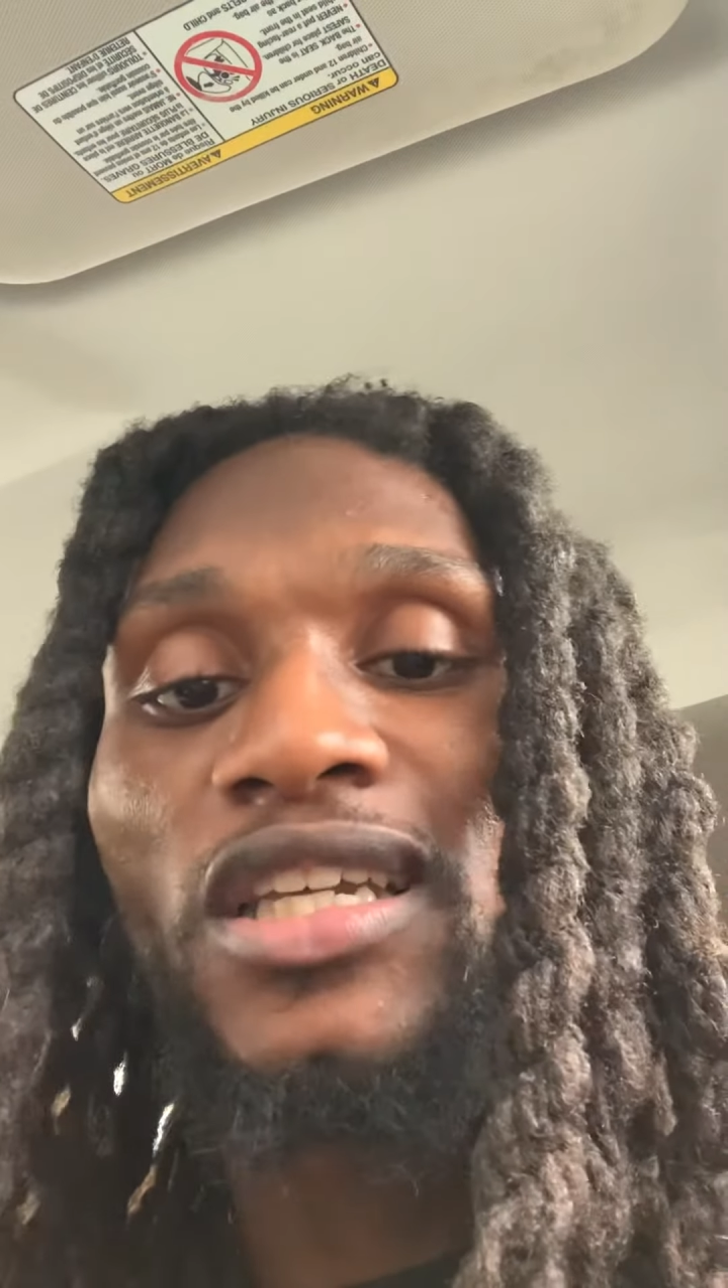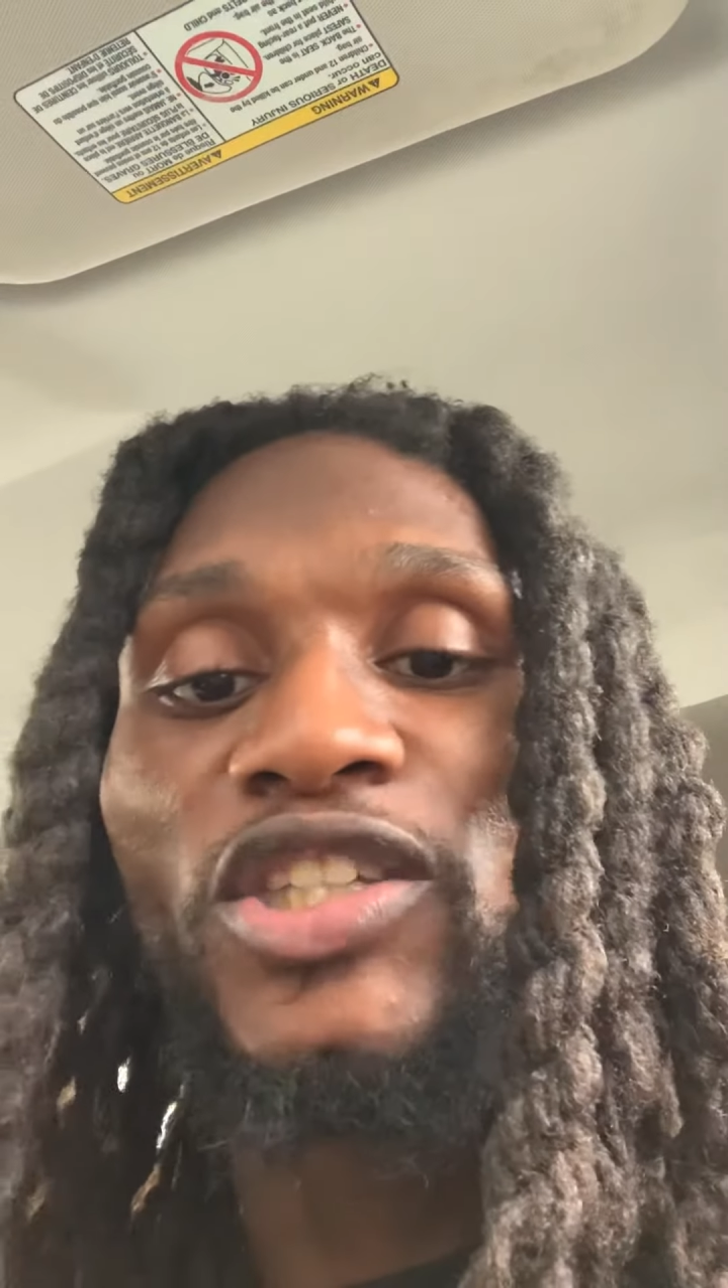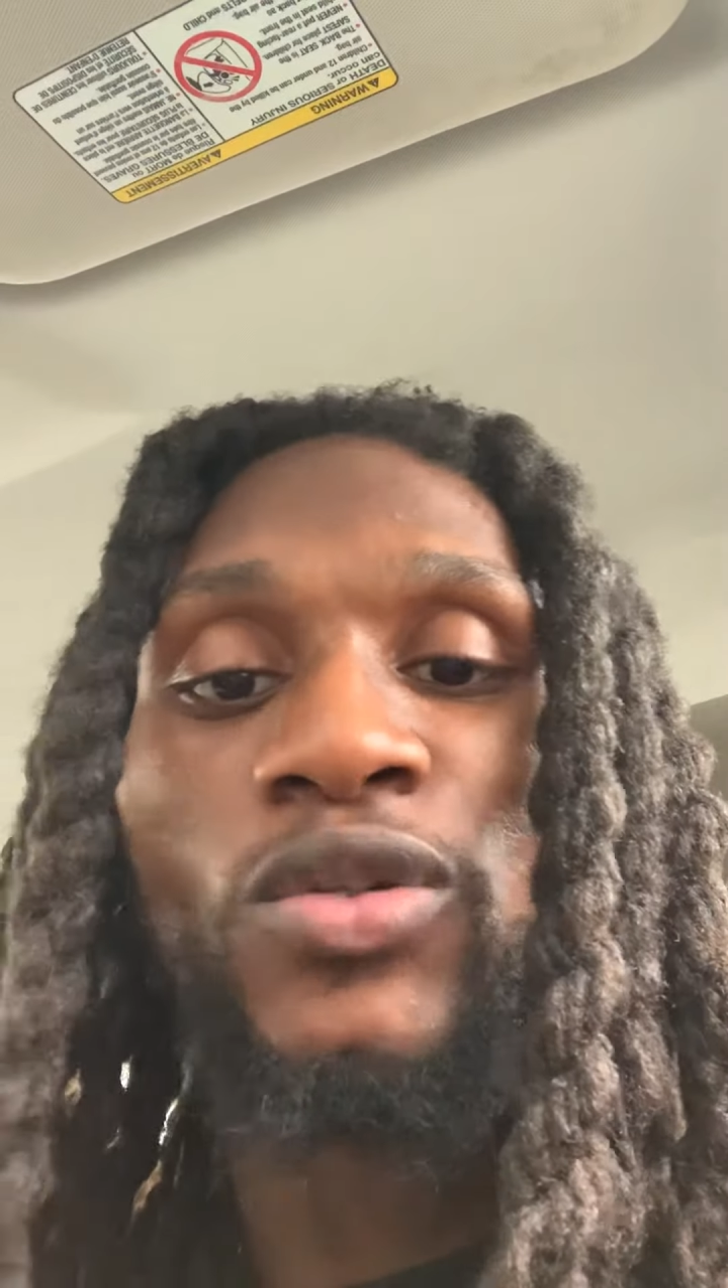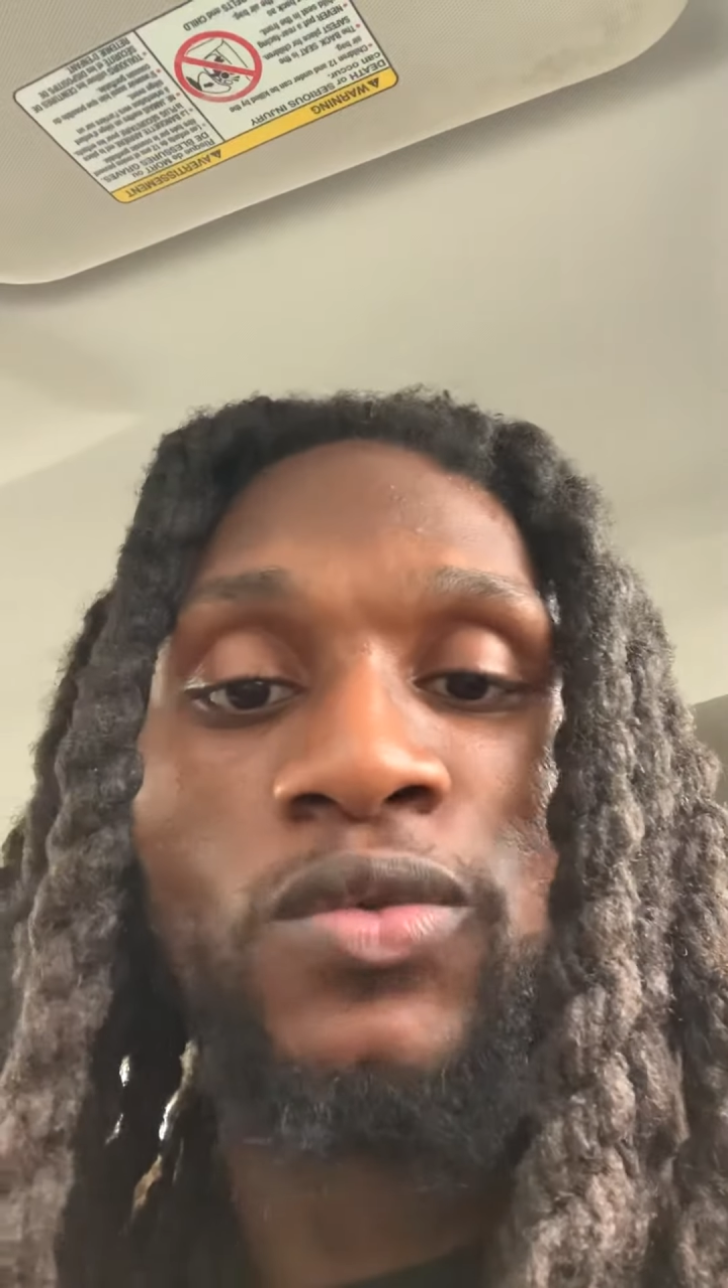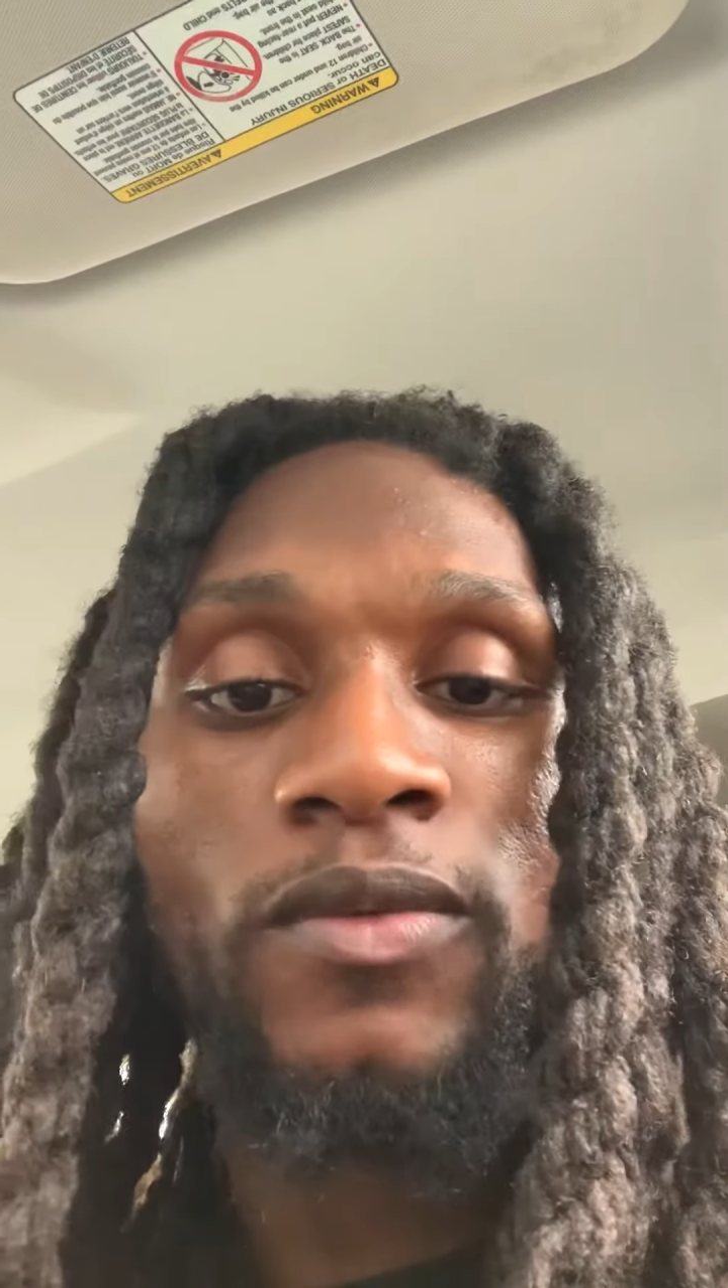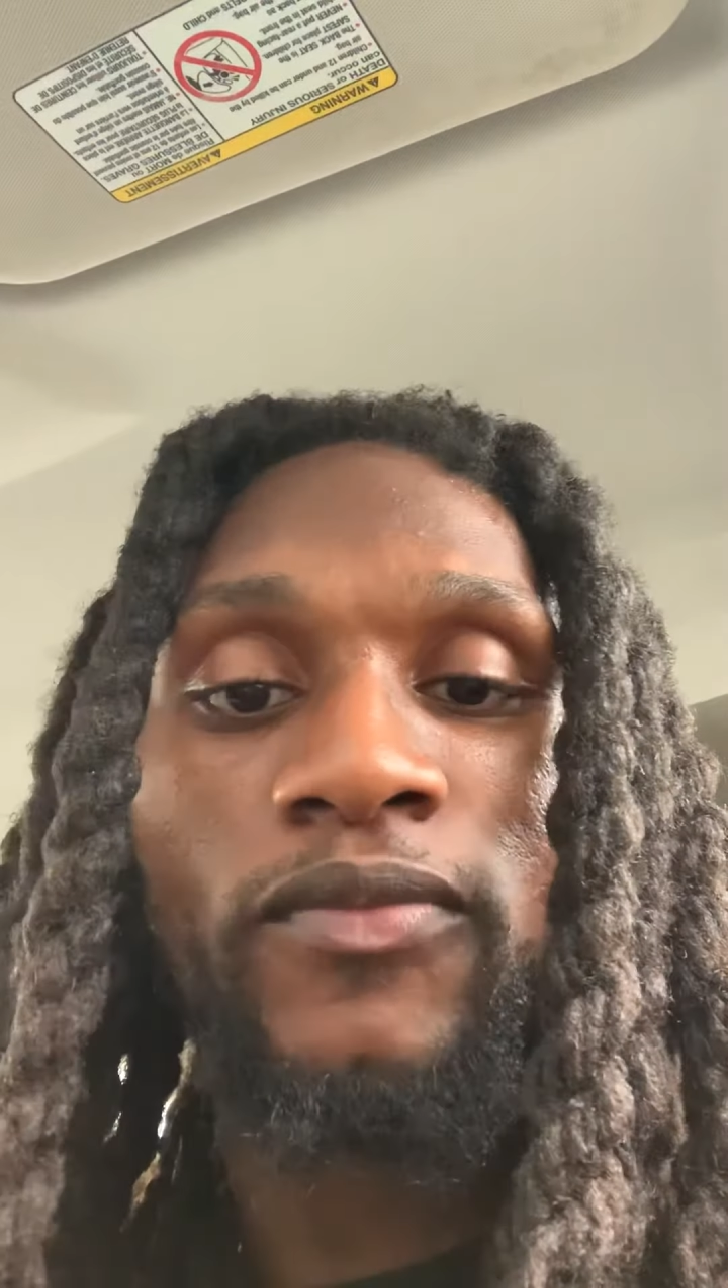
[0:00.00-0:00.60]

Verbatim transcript: you,